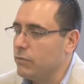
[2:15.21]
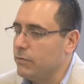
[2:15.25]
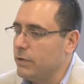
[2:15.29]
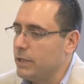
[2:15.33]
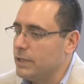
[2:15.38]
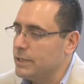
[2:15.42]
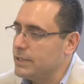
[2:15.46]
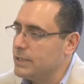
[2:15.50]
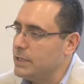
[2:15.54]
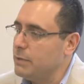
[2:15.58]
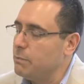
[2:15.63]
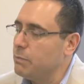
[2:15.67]

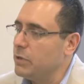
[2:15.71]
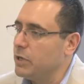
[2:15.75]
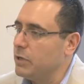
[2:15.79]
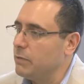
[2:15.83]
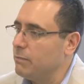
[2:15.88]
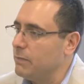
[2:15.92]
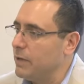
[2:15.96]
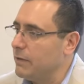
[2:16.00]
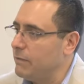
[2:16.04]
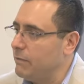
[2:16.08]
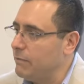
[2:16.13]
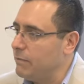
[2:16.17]

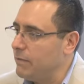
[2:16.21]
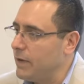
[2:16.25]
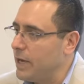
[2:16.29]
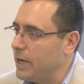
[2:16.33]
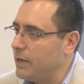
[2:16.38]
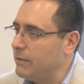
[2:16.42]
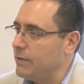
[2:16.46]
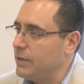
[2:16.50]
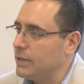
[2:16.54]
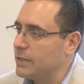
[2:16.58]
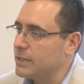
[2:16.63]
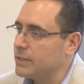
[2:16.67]
falciparum and
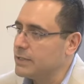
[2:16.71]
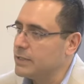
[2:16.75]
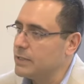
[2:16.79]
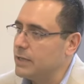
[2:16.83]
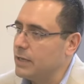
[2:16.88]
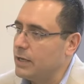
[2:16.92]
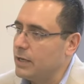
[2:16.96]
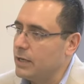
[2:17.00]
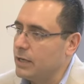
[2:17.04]
vivax